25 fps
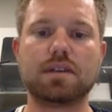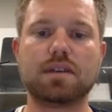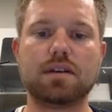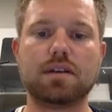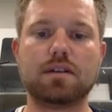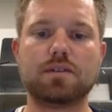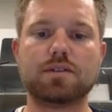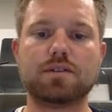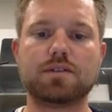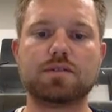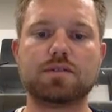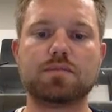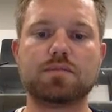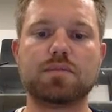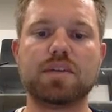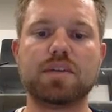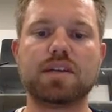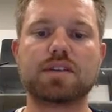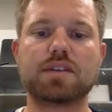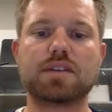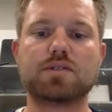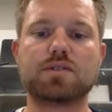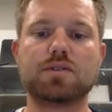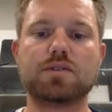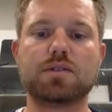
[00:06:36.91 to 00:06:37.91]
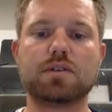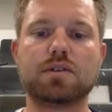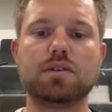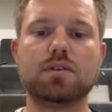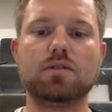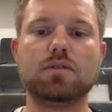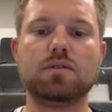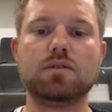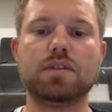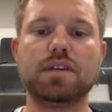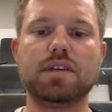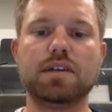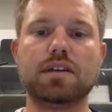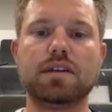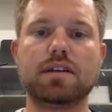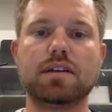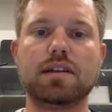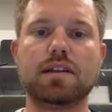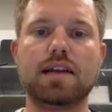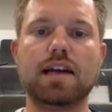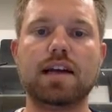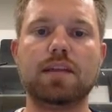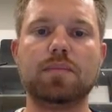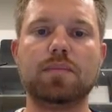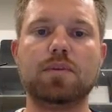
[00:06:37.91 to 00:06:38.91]
I'll just make a circle over here at the
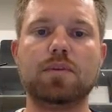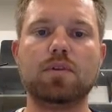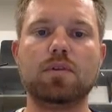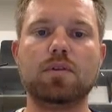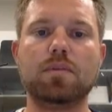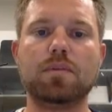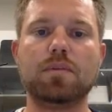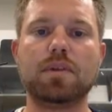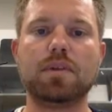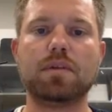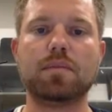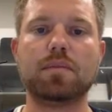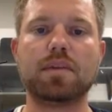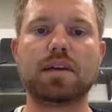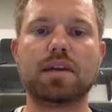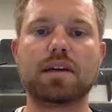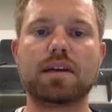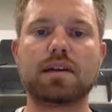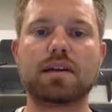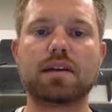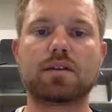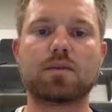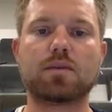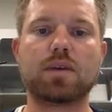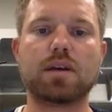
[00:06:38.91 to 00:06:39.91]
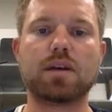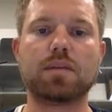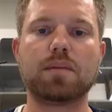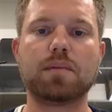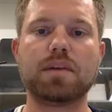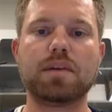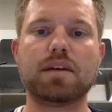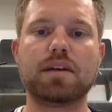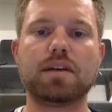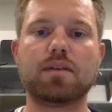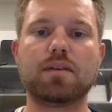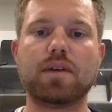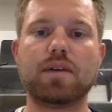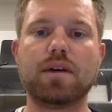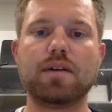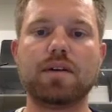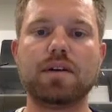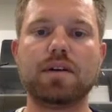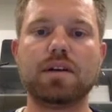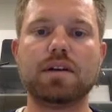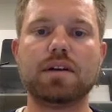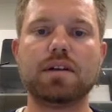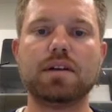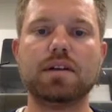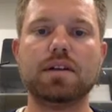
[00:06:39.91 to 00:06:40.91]
light bulb and make it quite big around
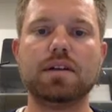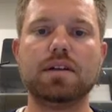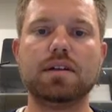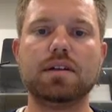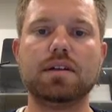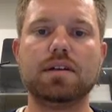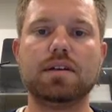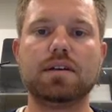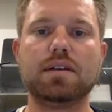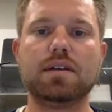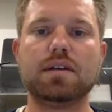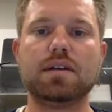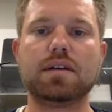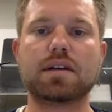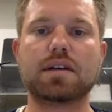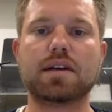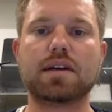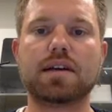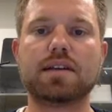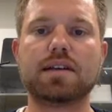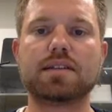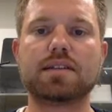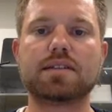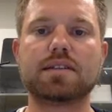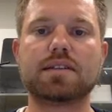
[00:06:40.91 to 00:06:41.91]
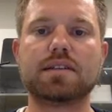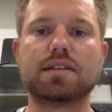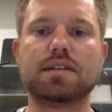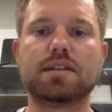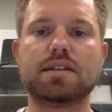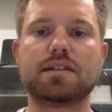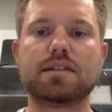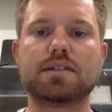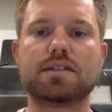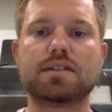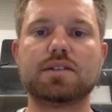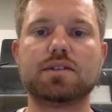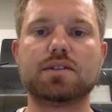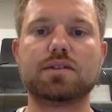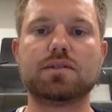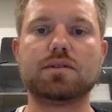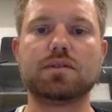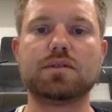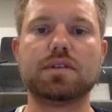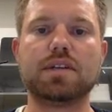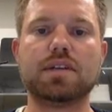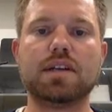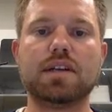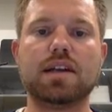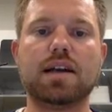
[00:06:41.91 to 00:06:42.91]
it, in case there is
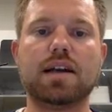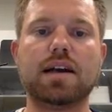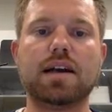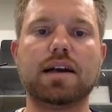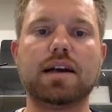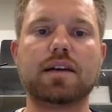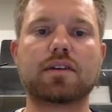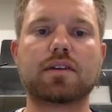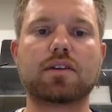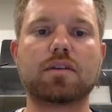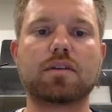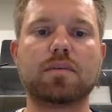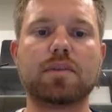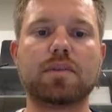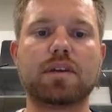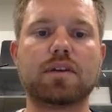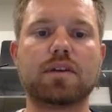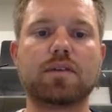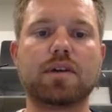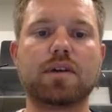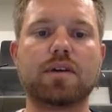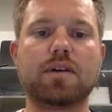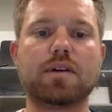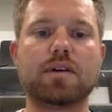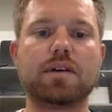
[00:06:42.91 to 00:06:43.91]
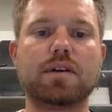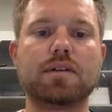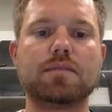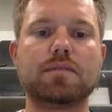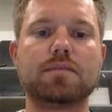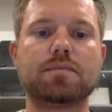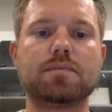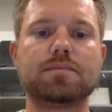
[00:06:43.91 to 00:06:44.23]
any light coming around it.